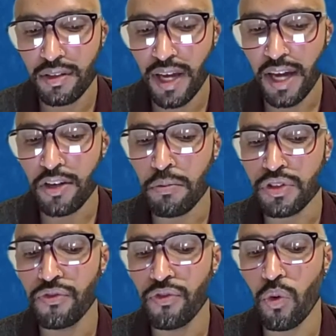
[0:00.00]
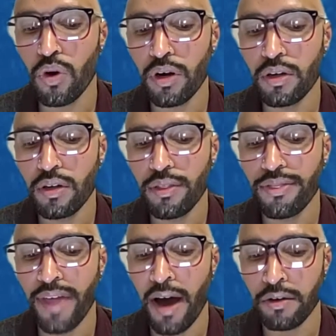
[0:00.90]
and almost
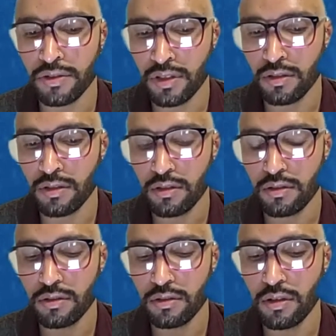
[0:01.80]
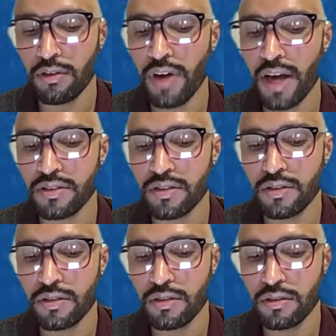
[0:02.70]
4,000
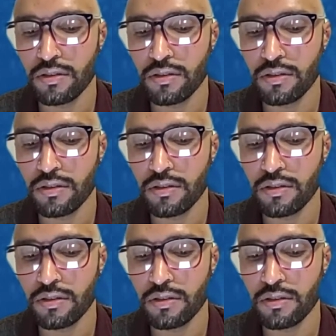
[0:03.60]
arrests